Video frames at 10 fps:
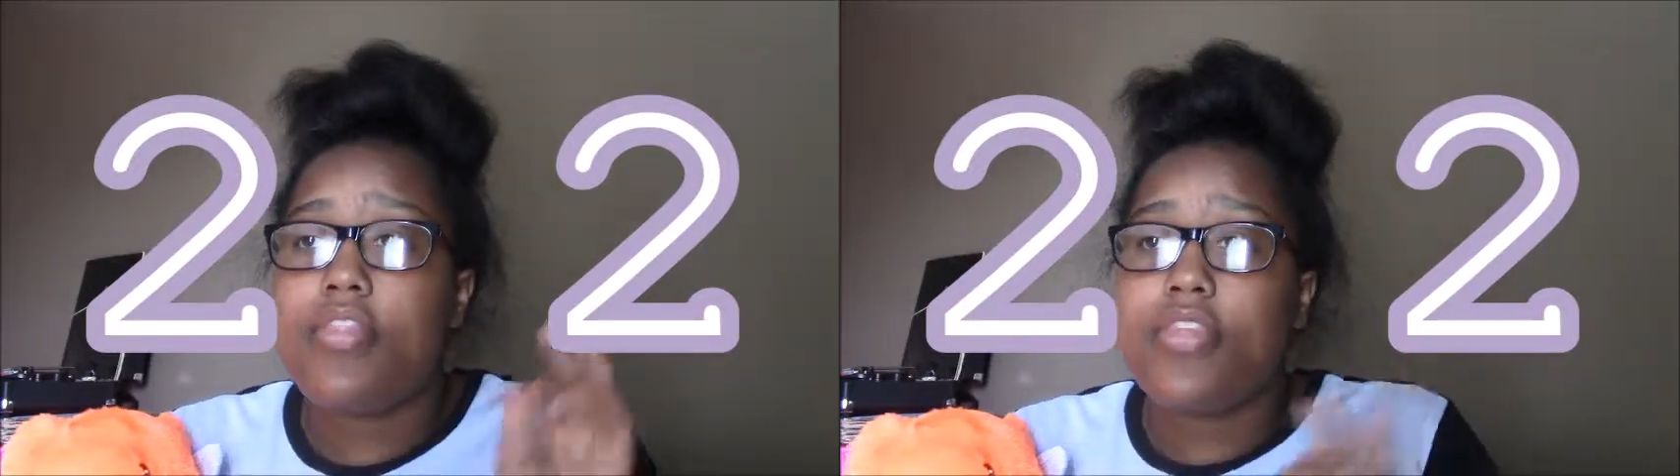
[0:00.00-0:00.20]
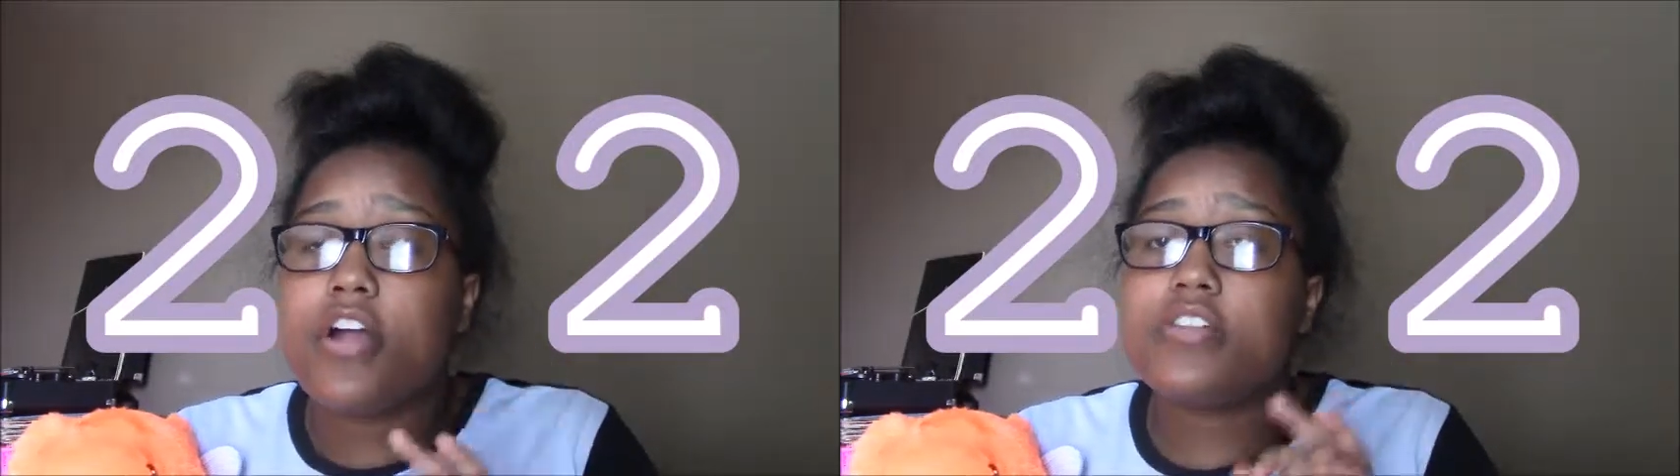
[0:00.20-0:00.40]

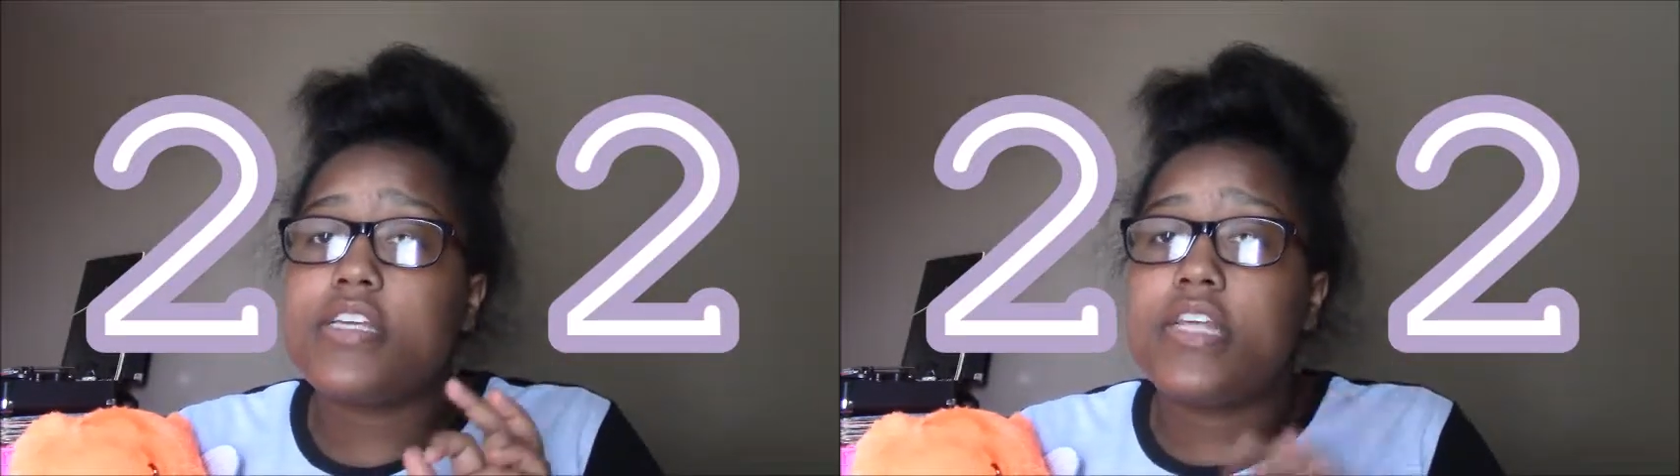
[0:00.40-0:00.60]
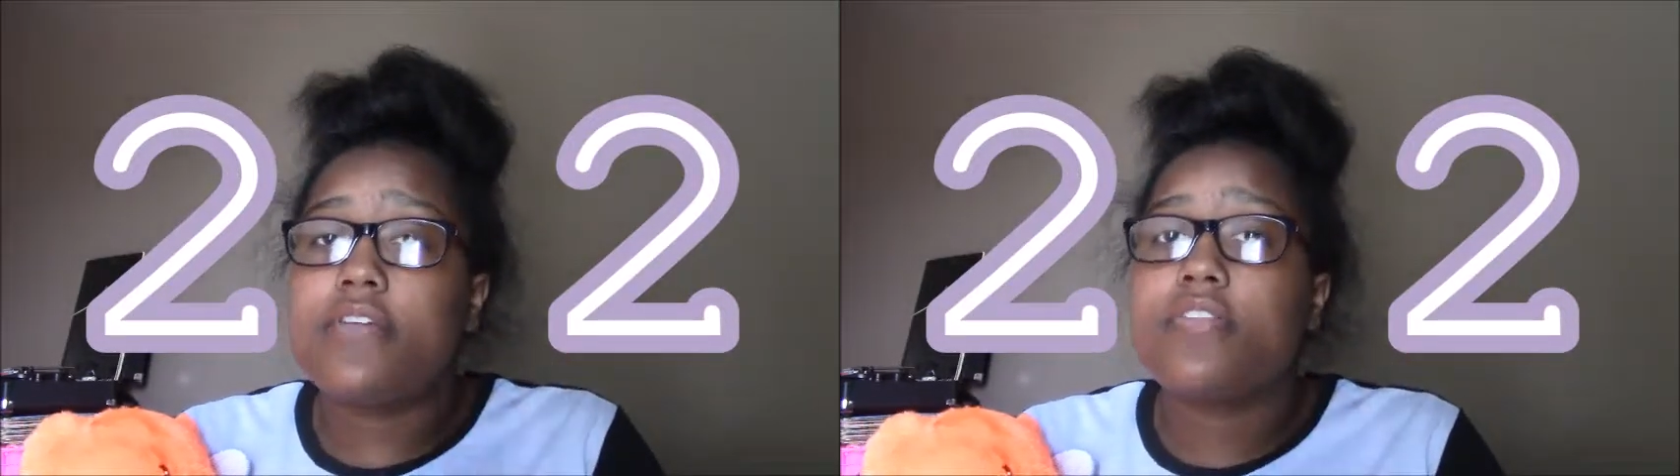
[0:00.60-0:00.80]
there's a
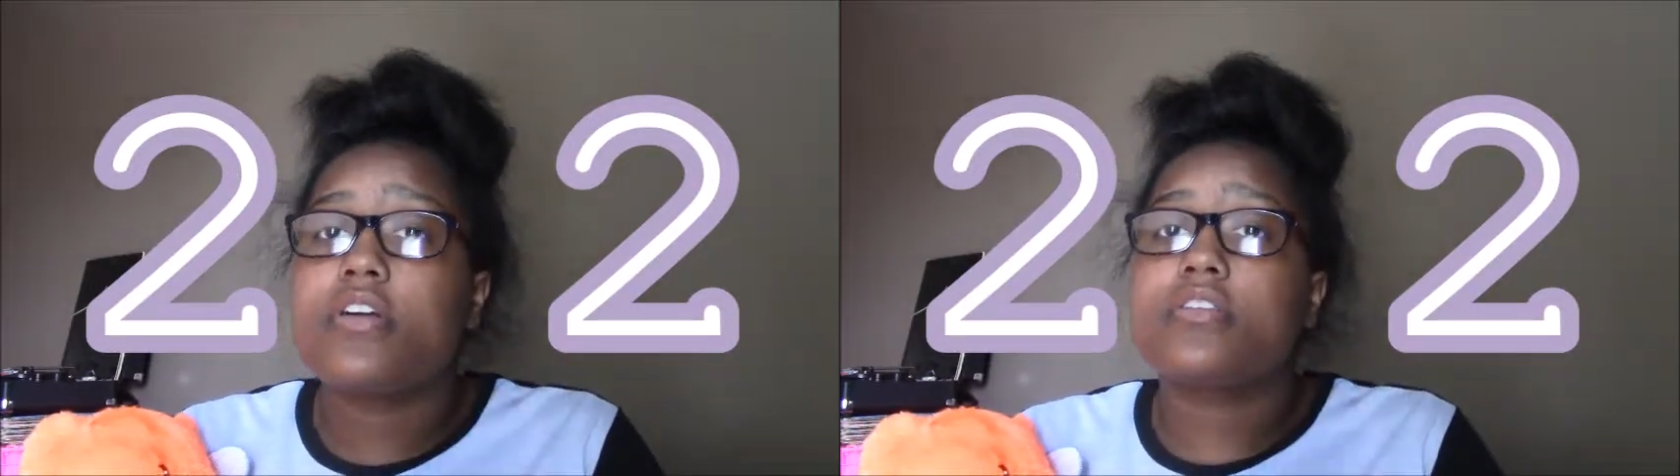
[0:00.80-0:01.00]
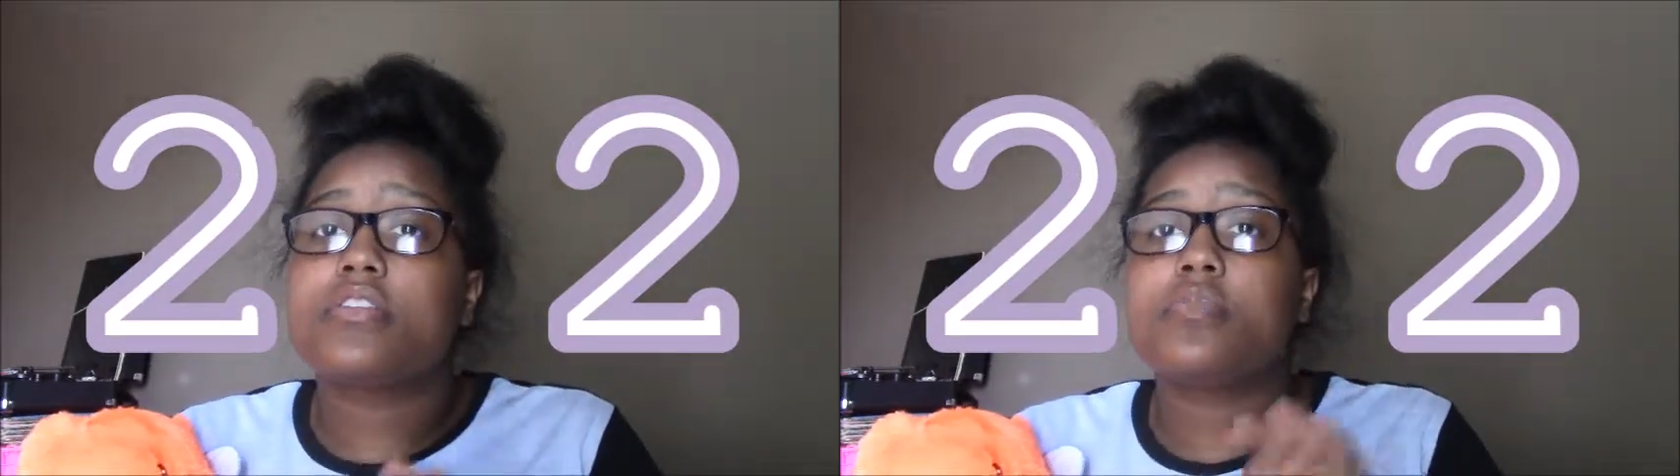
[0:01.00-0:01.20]

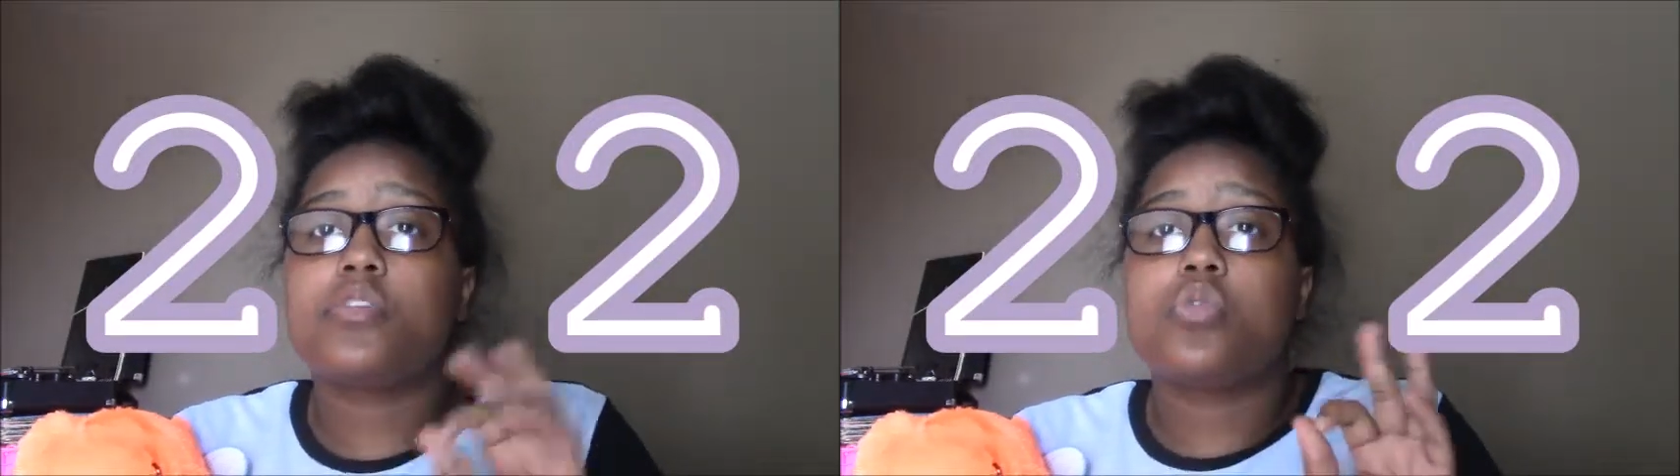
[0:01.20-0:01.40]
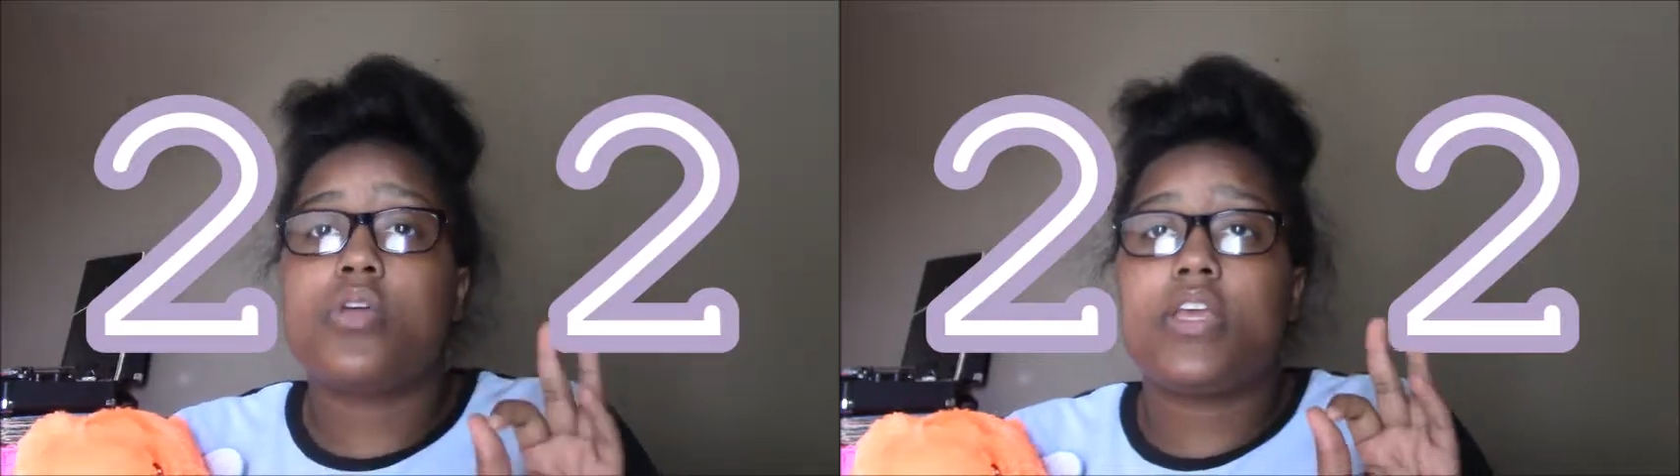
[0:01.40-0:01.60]
difference
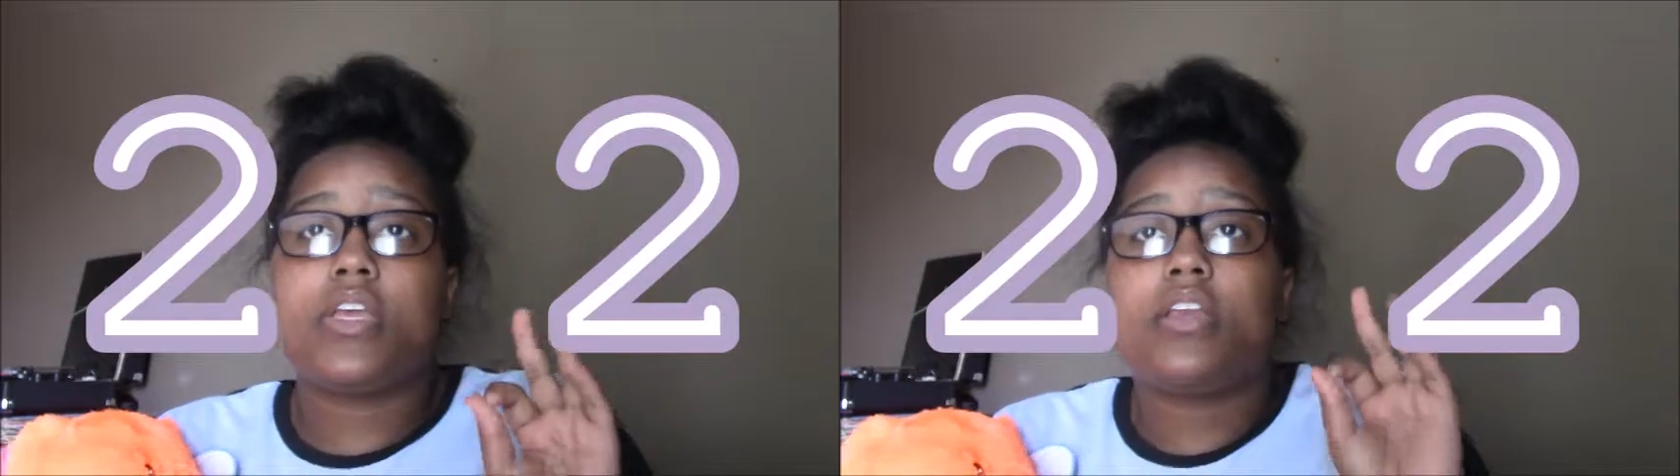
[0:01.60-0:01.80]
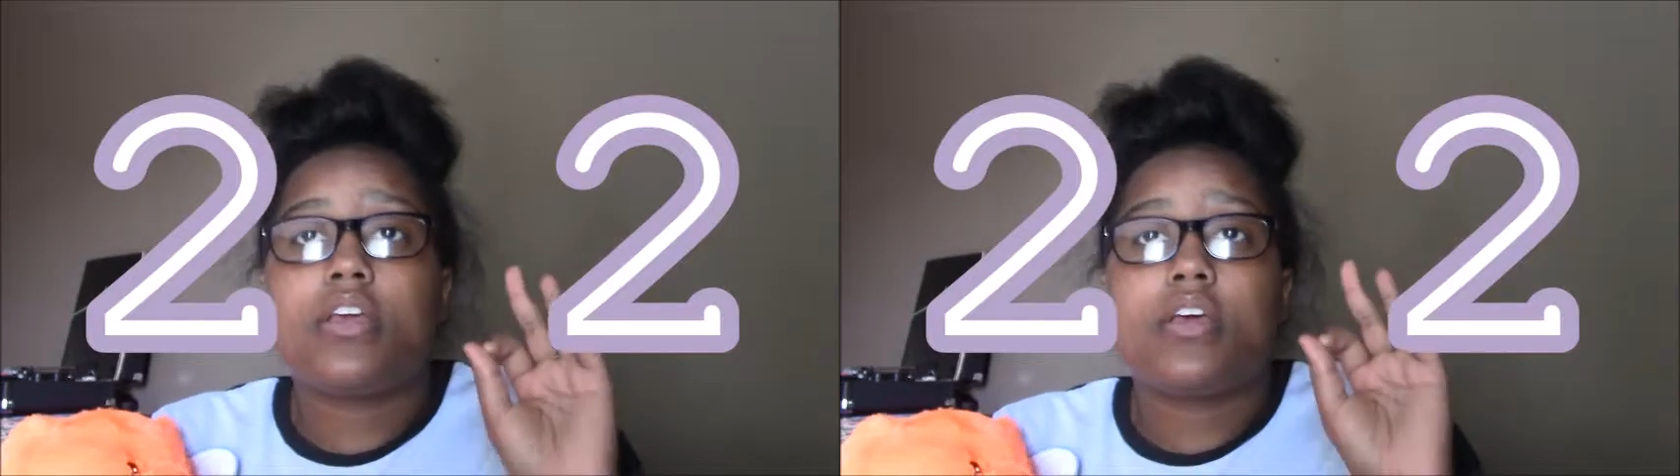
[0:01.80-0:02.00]
between